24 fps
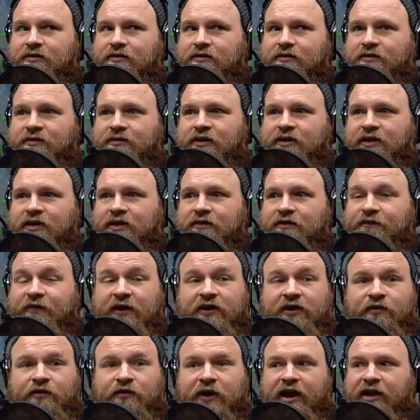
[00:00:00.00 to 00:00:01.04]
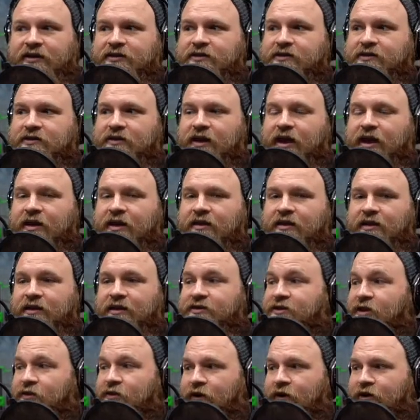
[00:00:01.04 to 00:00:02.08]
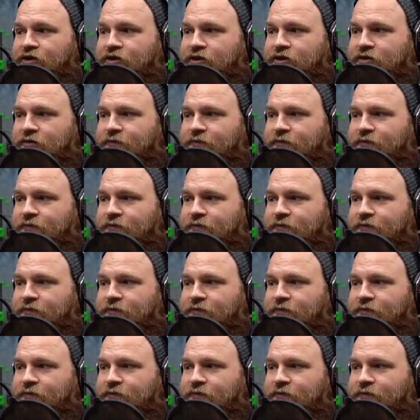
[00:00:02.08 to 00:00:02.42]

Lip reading: the feed rate and the acceleration.